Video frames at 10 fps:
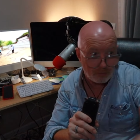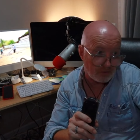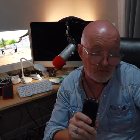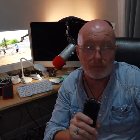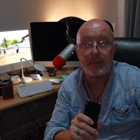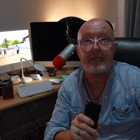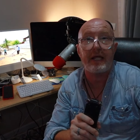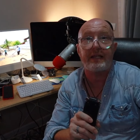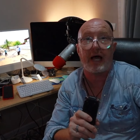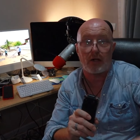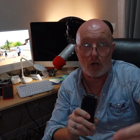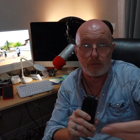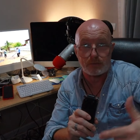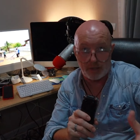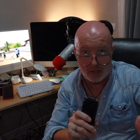someone did that and I
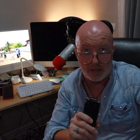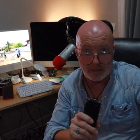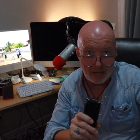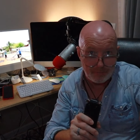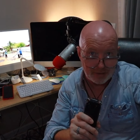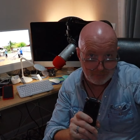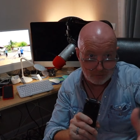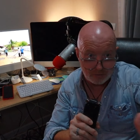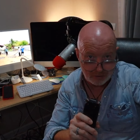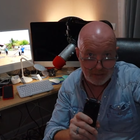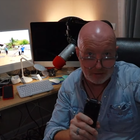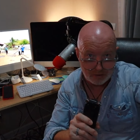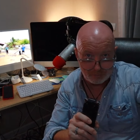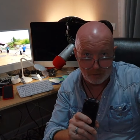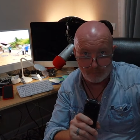was behind them and they were letting
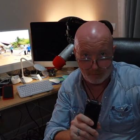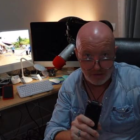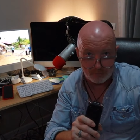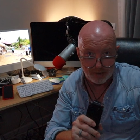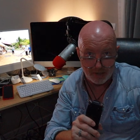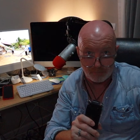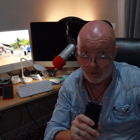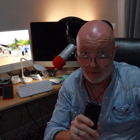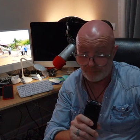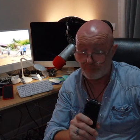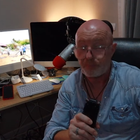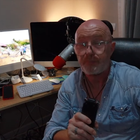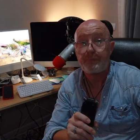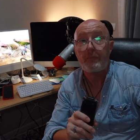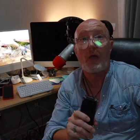the blind person pass by,
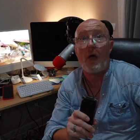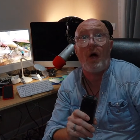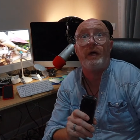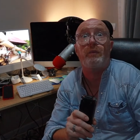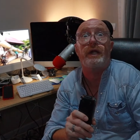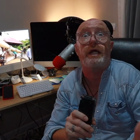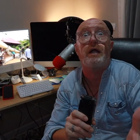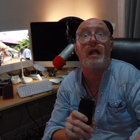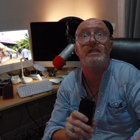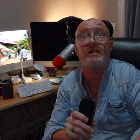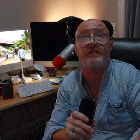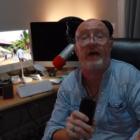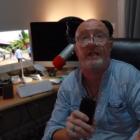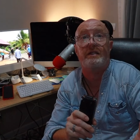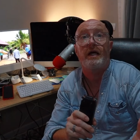I would acknowledge the
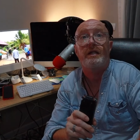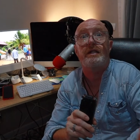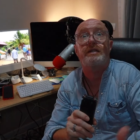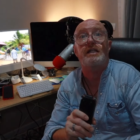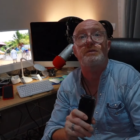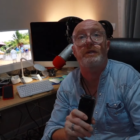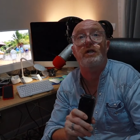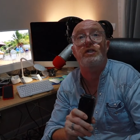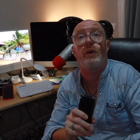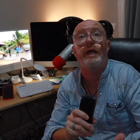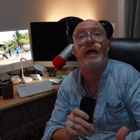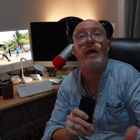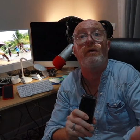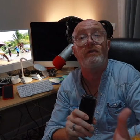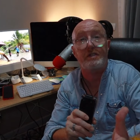fact that that's what they're doing, and
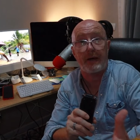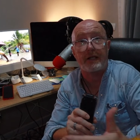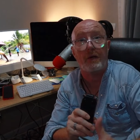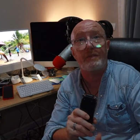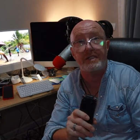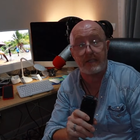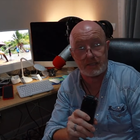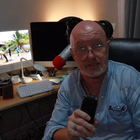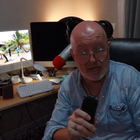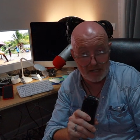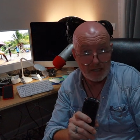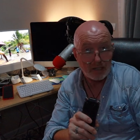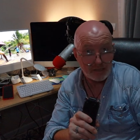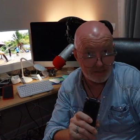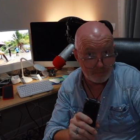out of respect, I would
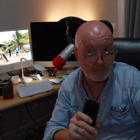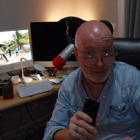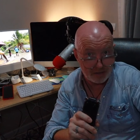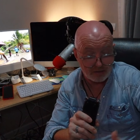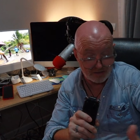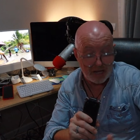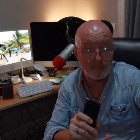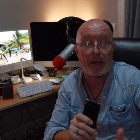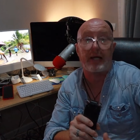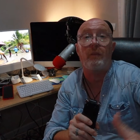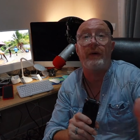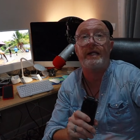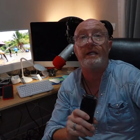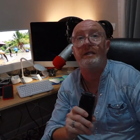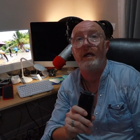sit back or stand back and
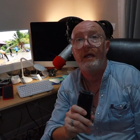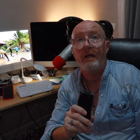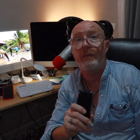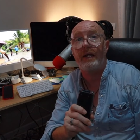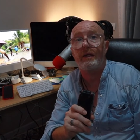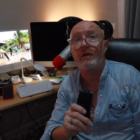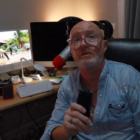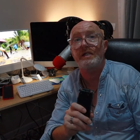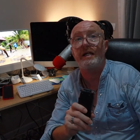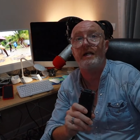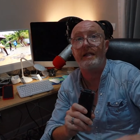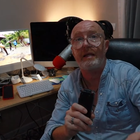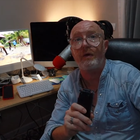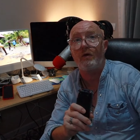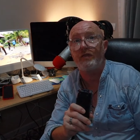wait till the coast is clear and let
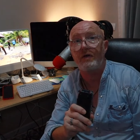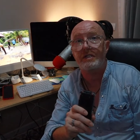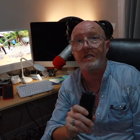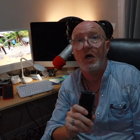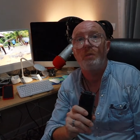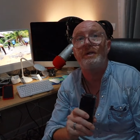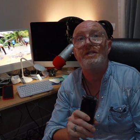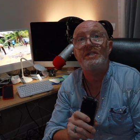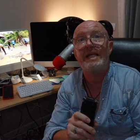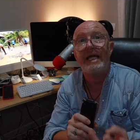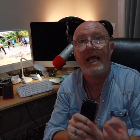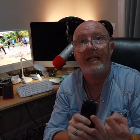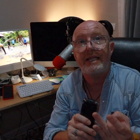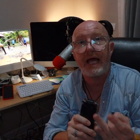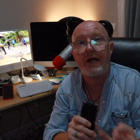them go first. But you see,
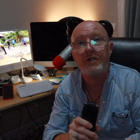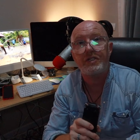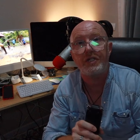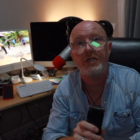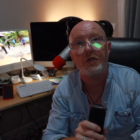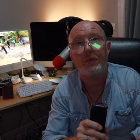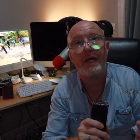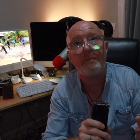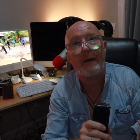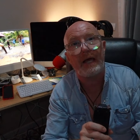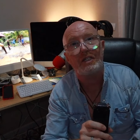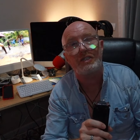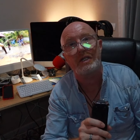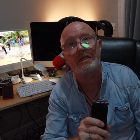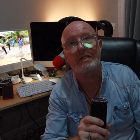they are too
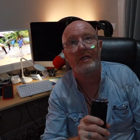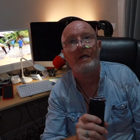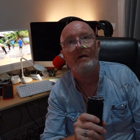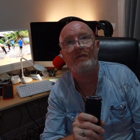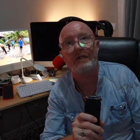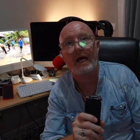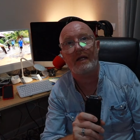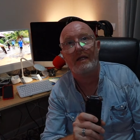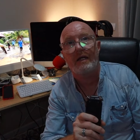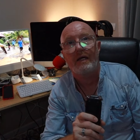impatient for that.